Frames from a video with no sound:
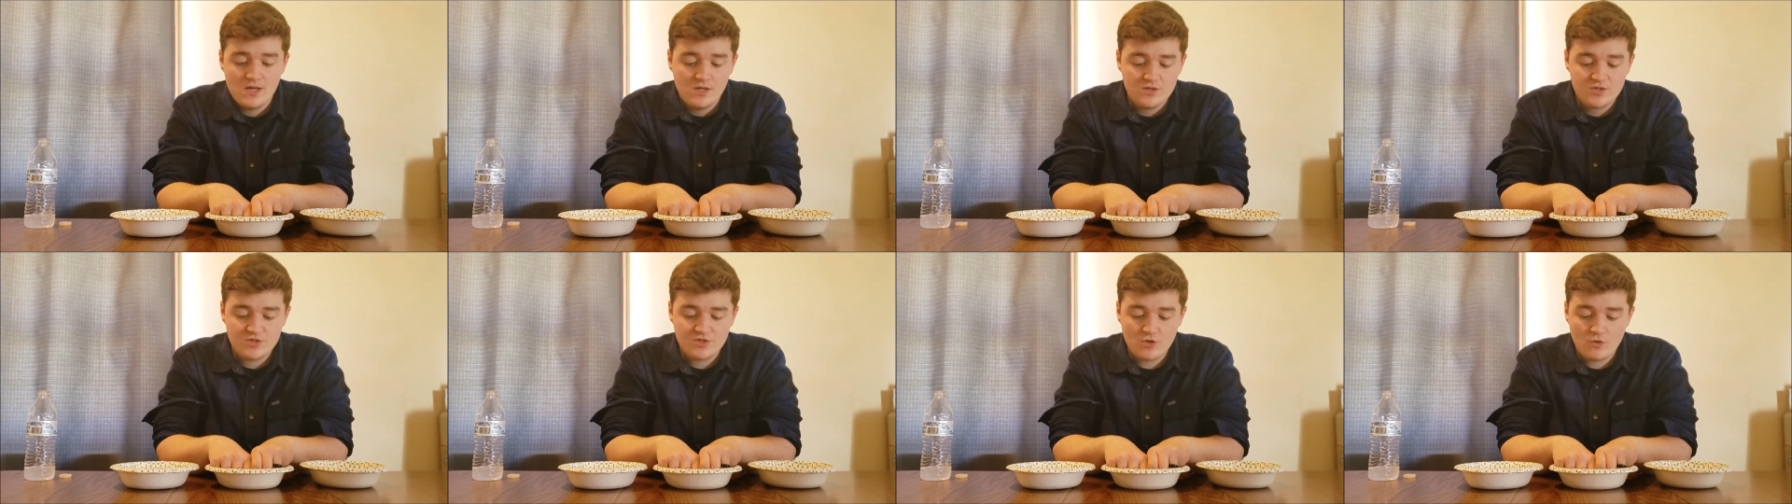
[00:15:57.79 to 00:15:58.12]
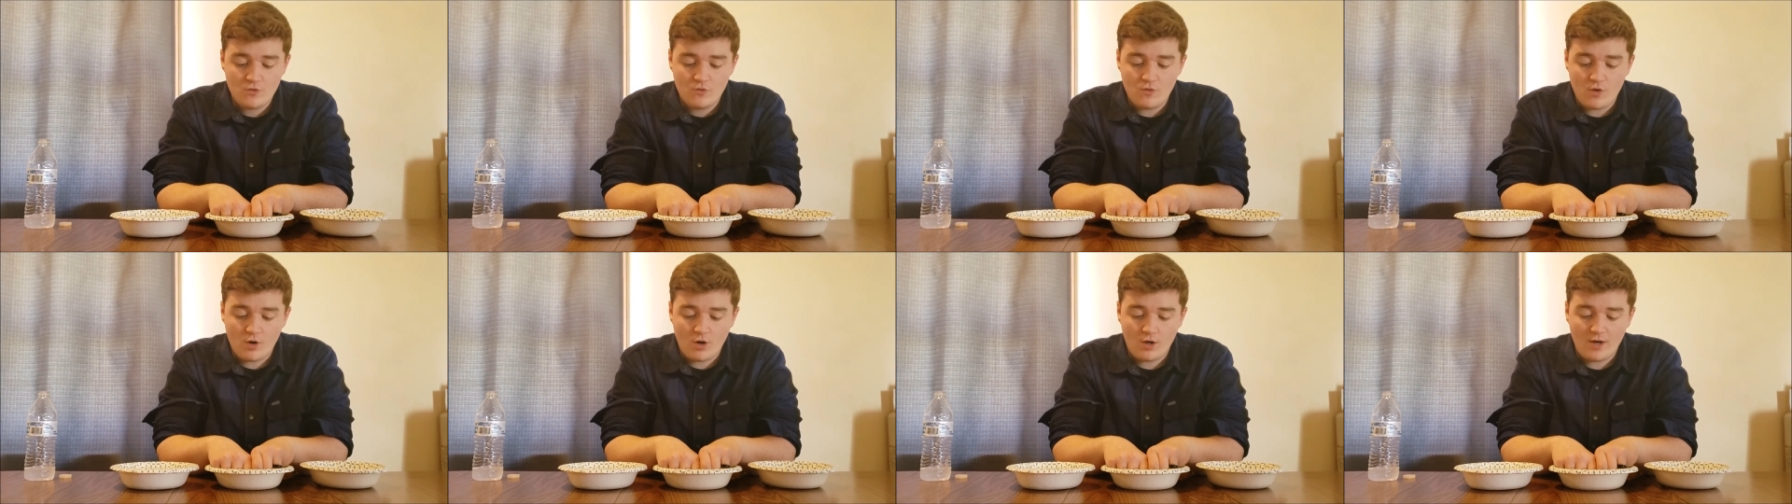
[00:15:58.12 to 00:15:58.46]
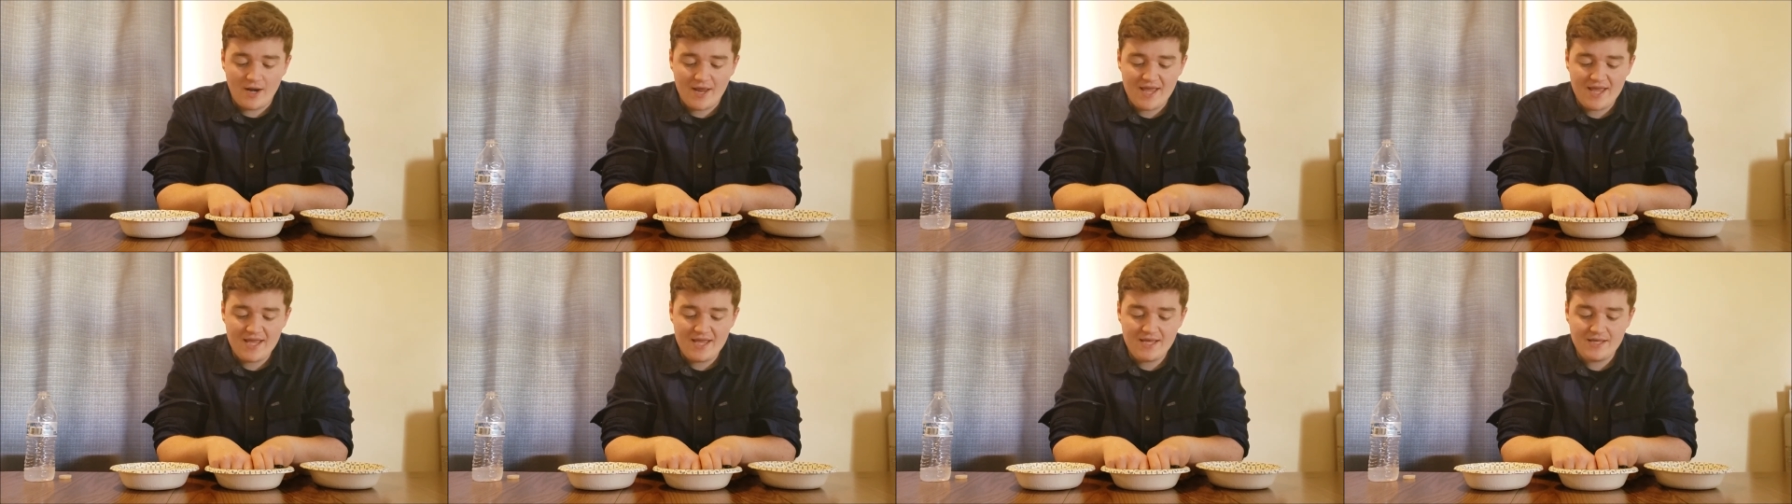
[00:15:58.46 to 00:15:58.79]
So our
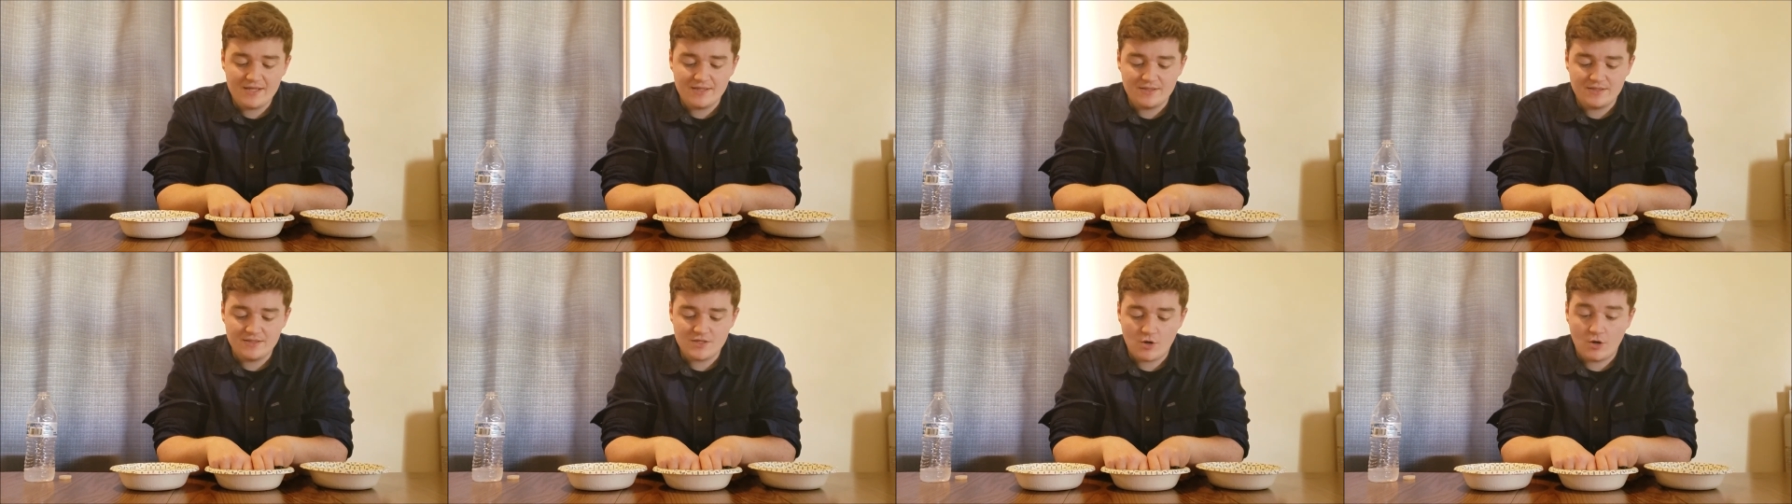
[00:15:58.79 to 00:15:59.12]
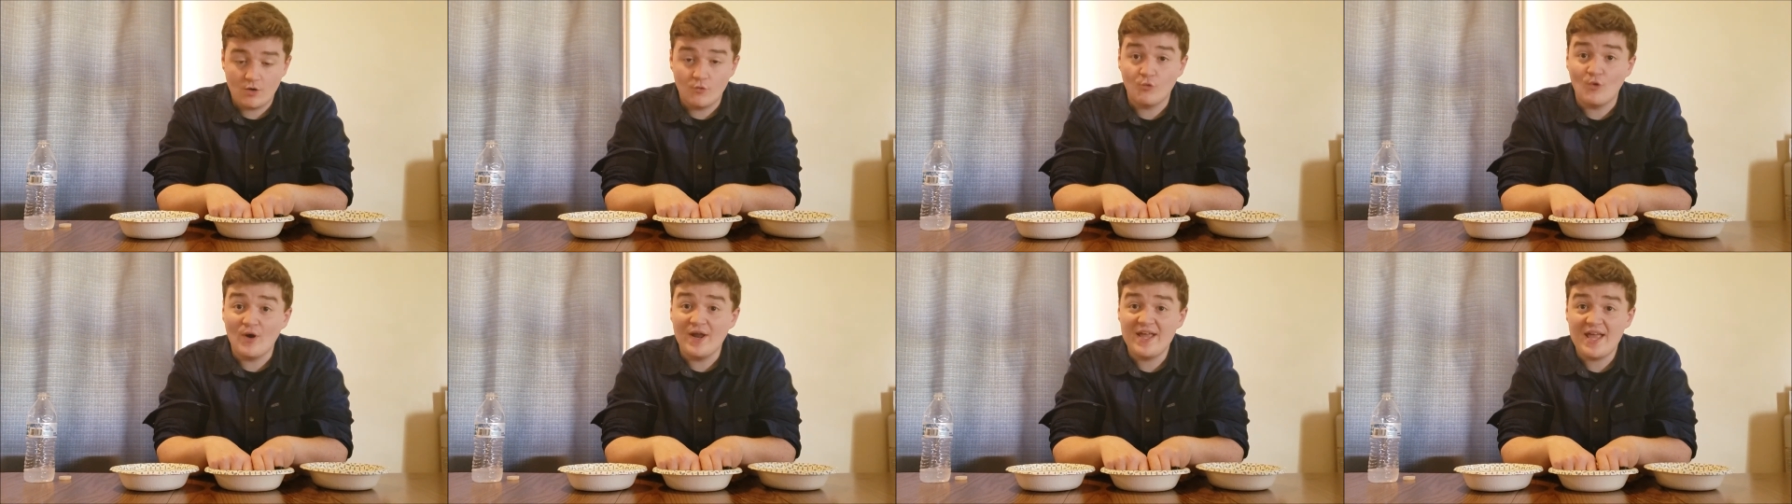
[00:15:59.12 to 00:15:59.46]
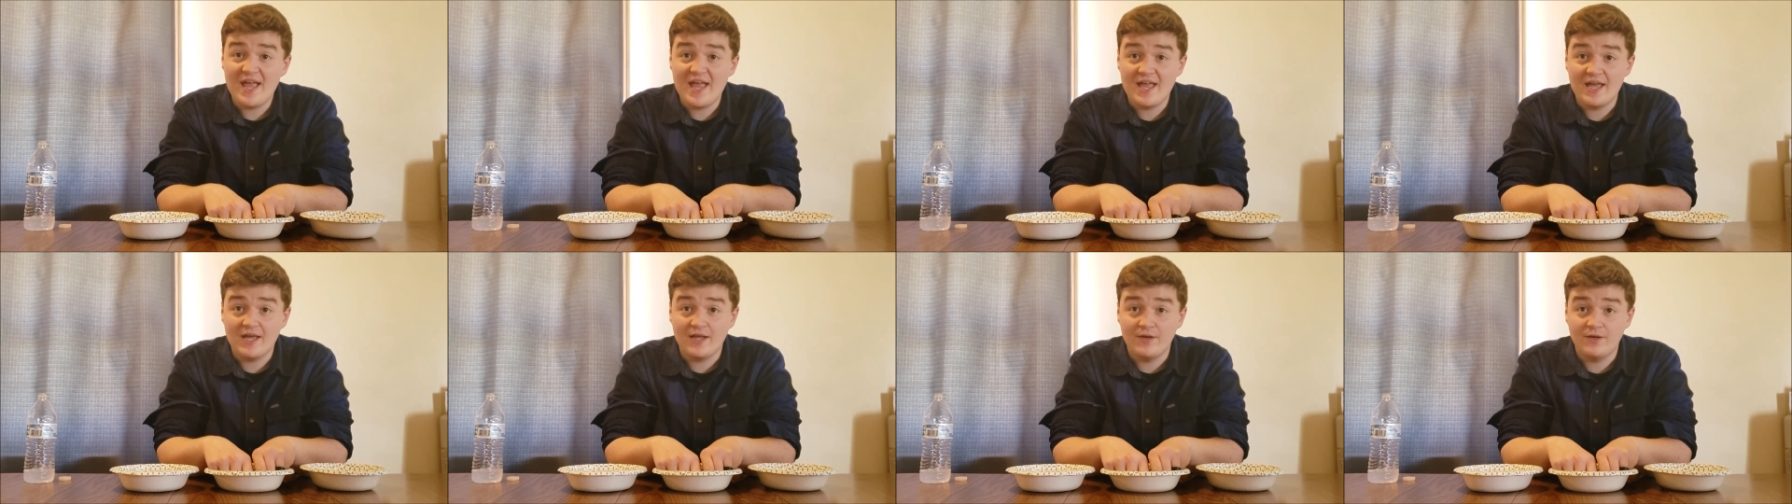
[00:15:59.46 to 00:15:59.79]
hand, our right
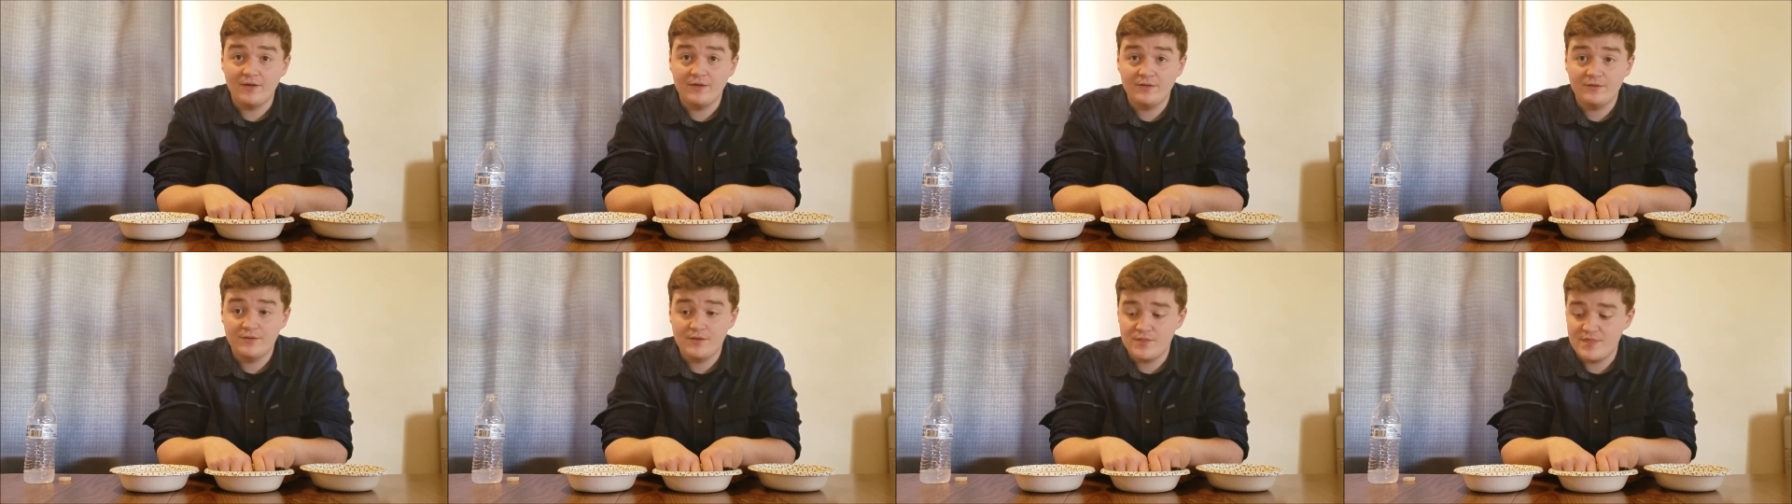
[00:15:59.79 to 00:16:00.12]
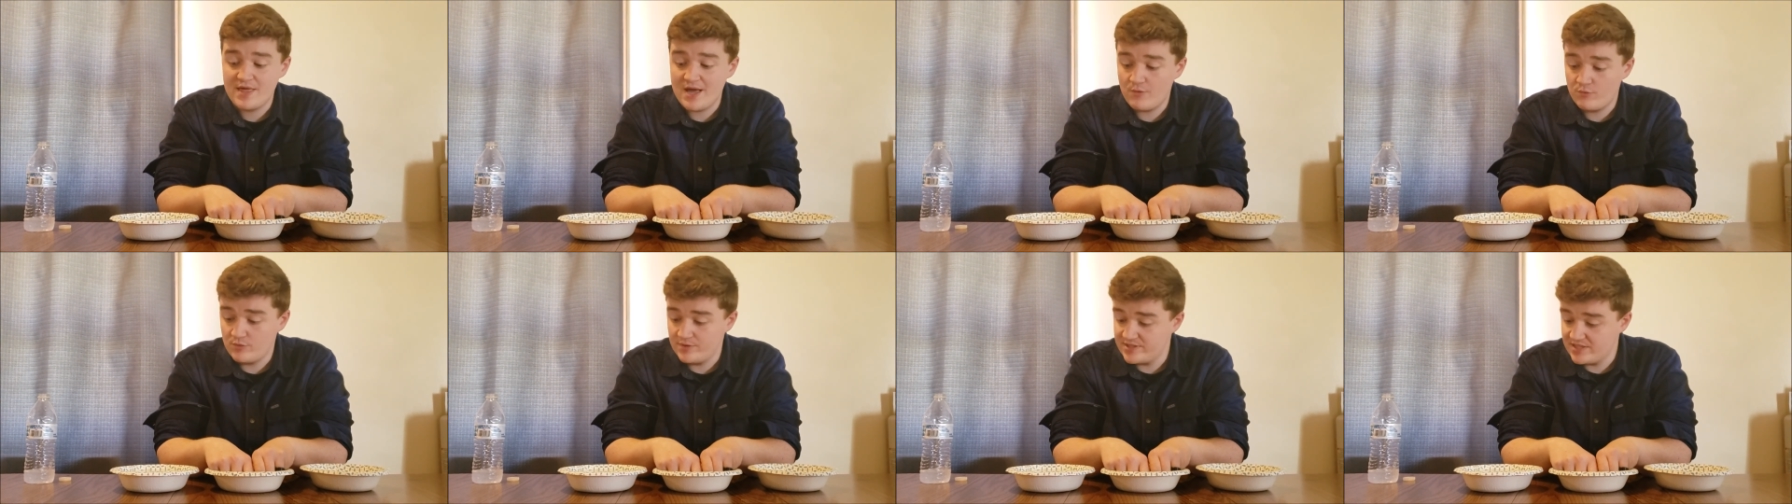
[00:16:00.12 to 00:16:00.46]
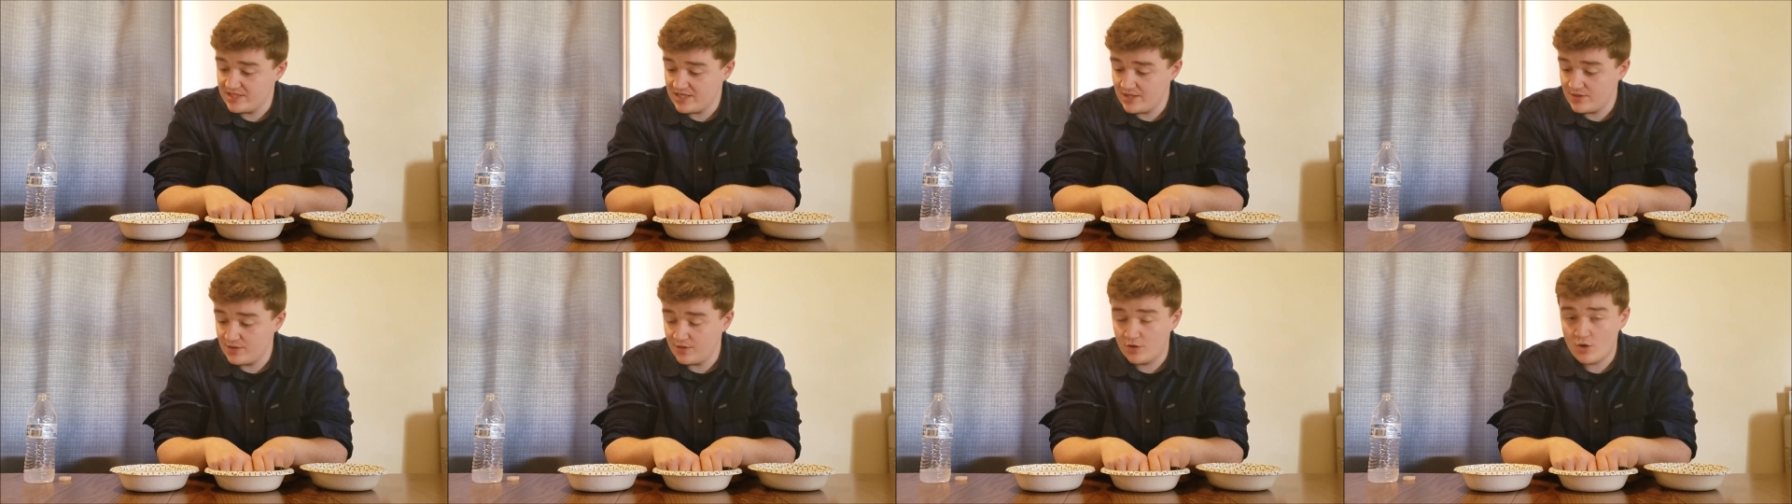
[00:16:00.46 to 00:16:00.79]
hand that was
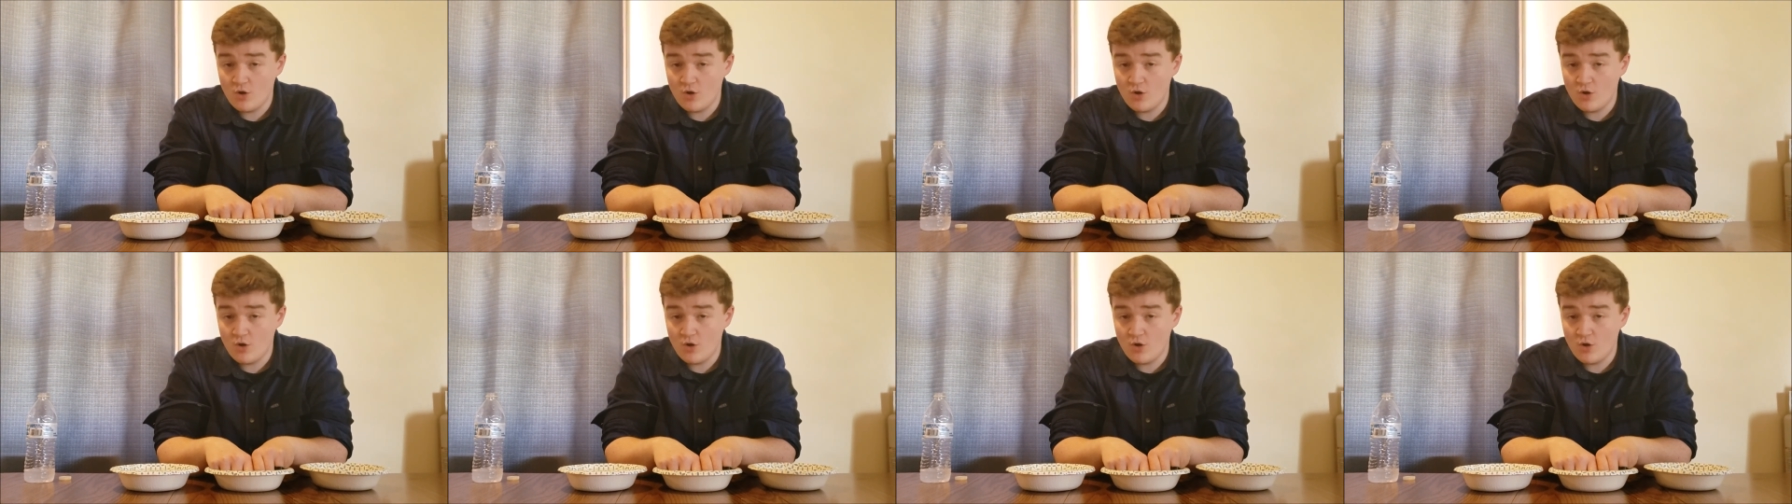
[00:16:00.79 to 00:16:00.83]
in the